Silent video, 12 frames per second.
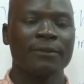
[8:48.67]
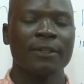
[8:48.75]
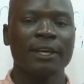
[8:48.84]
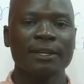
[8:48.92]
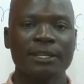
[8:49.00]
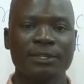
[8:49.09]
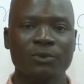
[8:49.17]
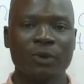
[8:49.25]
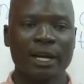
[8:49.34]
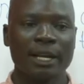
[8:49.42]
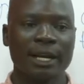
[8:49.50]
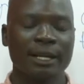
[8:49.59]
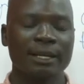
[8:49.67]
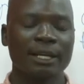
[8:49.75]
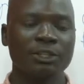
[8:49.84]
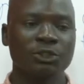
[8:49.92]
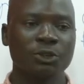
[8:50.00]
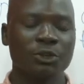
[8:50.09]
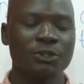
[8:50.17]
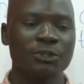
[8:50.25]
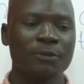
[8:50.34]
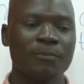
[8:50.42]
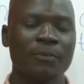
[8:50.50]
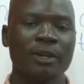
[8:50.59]
Then there's one hand that shows
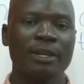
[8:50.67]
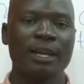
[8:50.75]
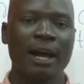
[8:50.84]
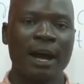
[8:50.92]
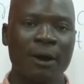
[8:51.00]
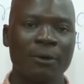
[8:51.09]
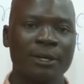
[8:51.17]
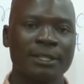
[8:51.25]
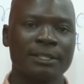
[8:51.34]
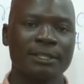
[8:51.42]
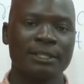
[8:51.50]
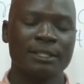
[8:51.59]
the hours,